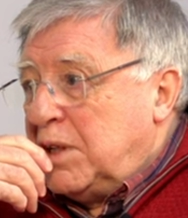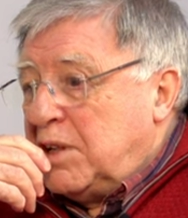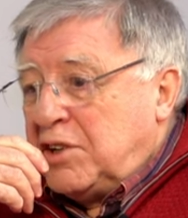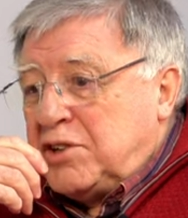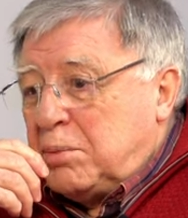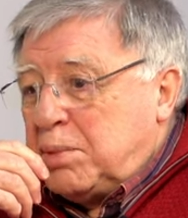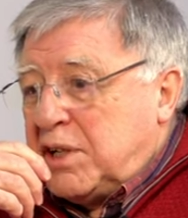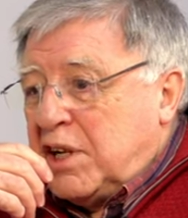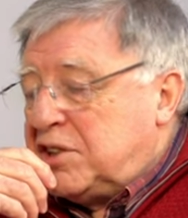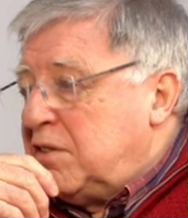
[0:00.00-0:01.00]
been an
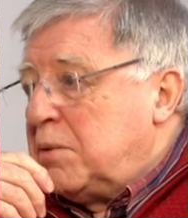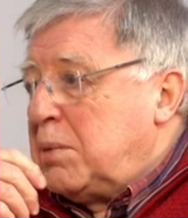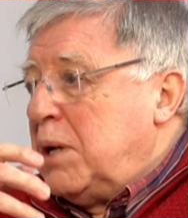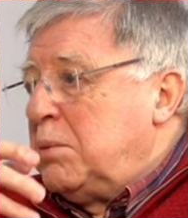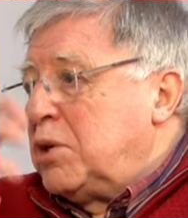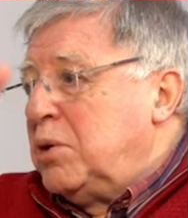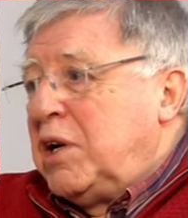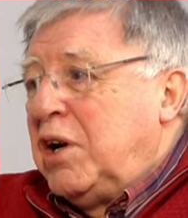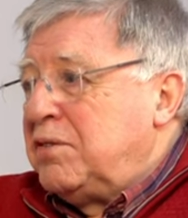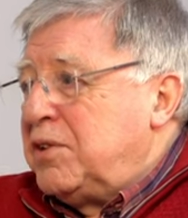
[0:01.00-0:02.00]
interpretation of the Bible
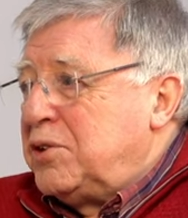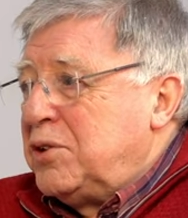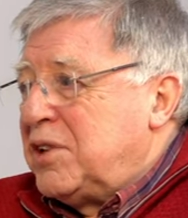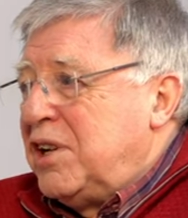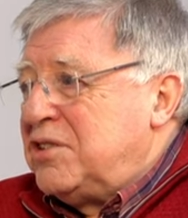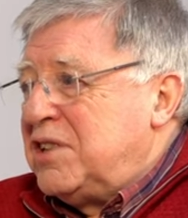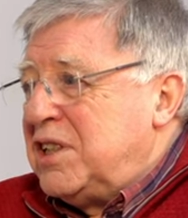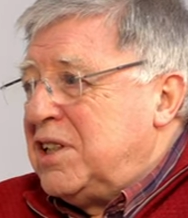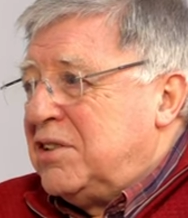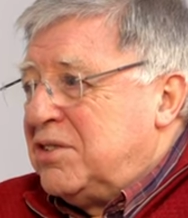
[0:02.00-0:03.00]
going on for
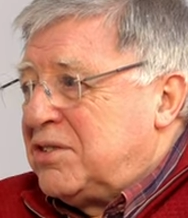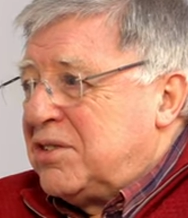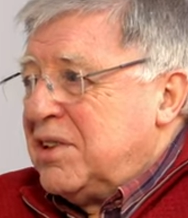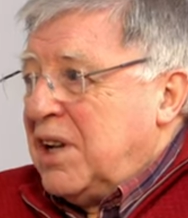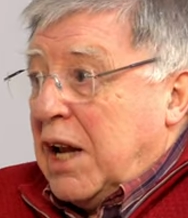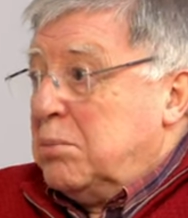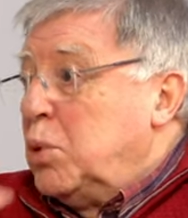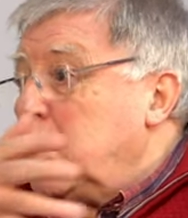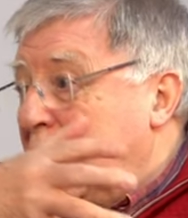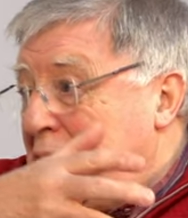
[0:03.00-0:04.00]
2,000 years and
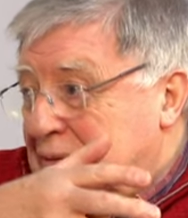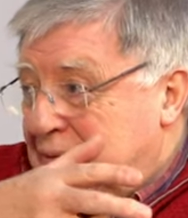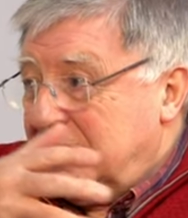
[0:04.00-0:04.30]
more.